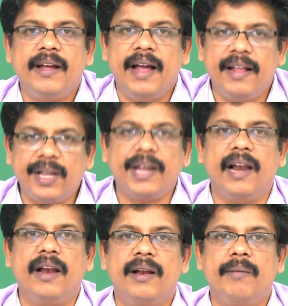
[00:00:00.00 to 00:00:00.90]

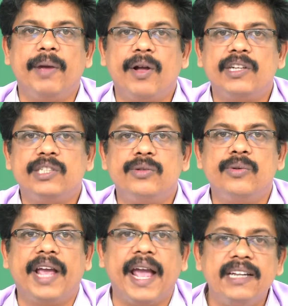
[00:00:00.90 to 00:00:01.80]
ethical because
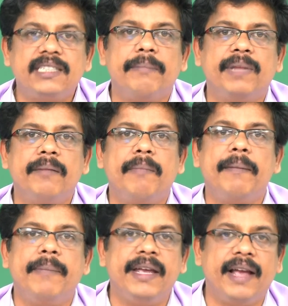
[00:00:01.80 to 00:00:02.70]
you gain something
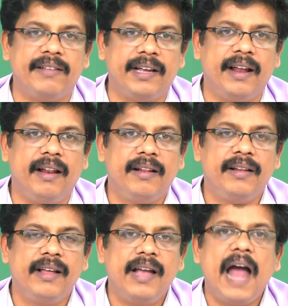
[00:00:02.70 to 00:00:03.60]
by being ethical.
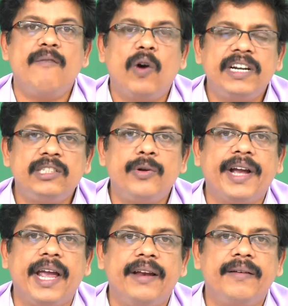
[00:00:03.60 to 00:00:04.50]
And what is your
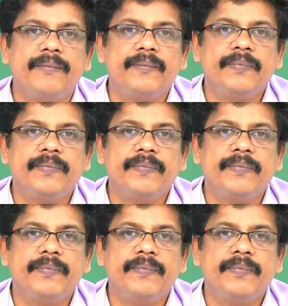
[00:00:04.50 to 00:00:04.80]
gain?